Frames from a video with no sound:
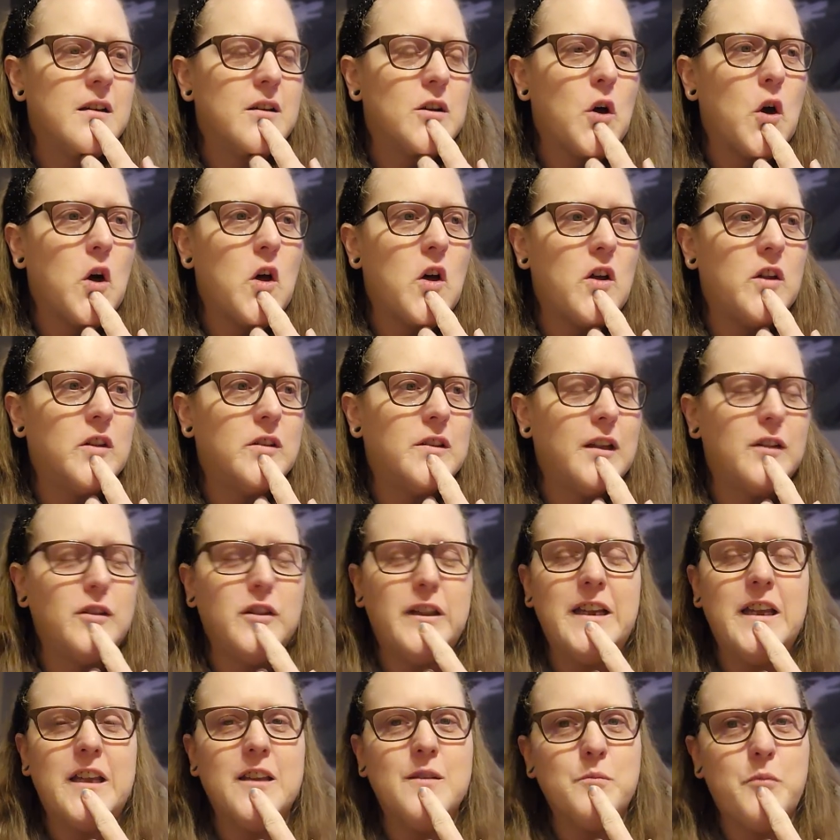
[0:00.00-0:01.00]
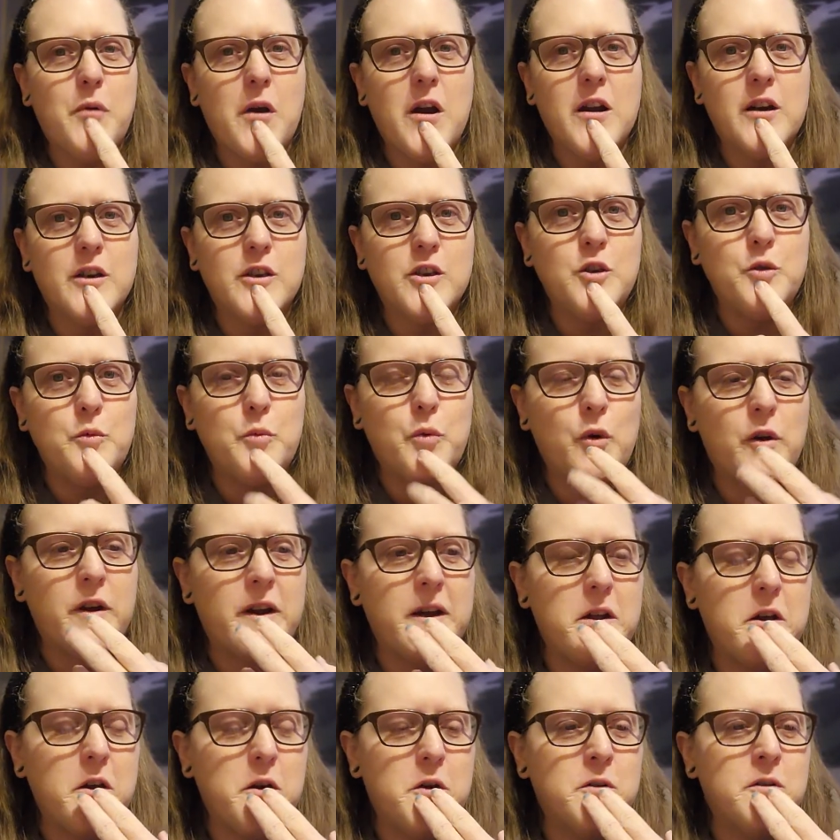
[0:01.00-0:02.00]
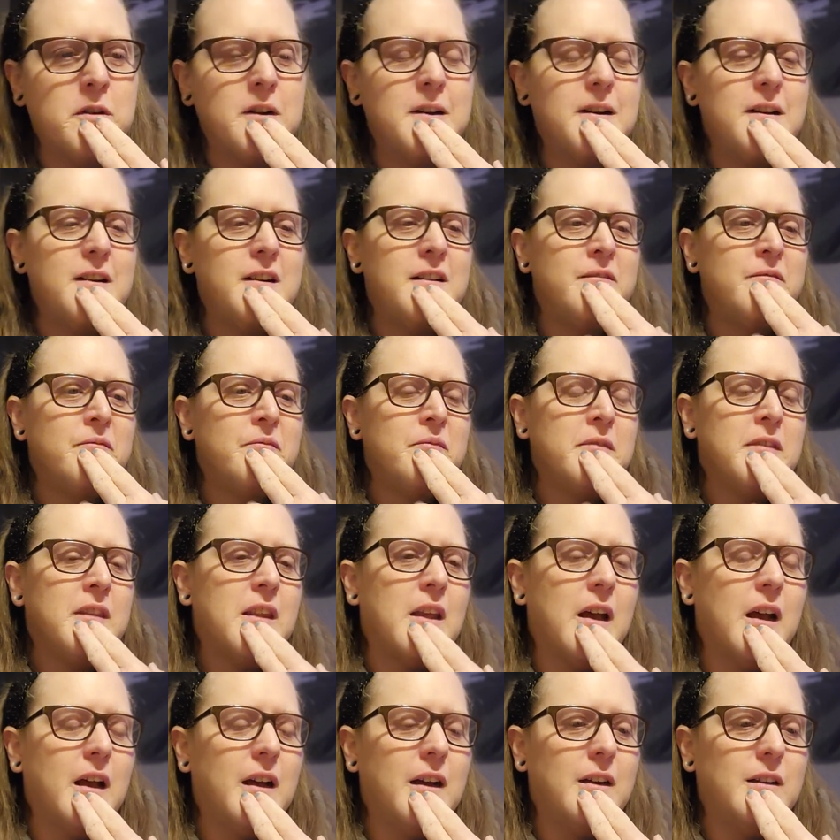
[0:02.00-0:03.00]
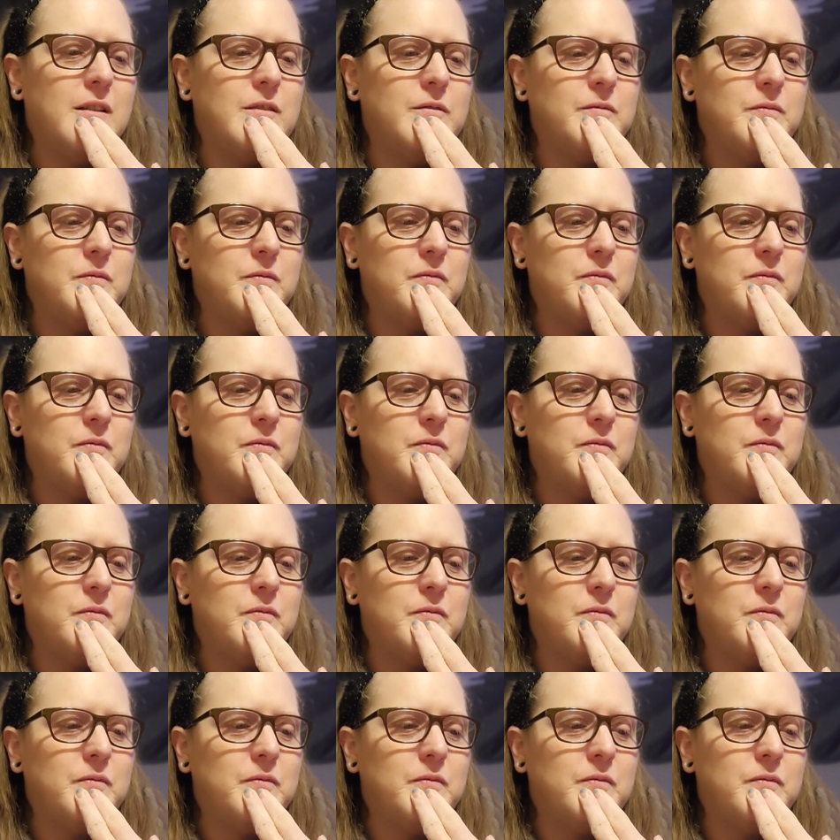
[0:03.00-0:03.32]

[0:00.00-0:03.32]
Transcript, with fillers: called Linkin Park 2.0 um,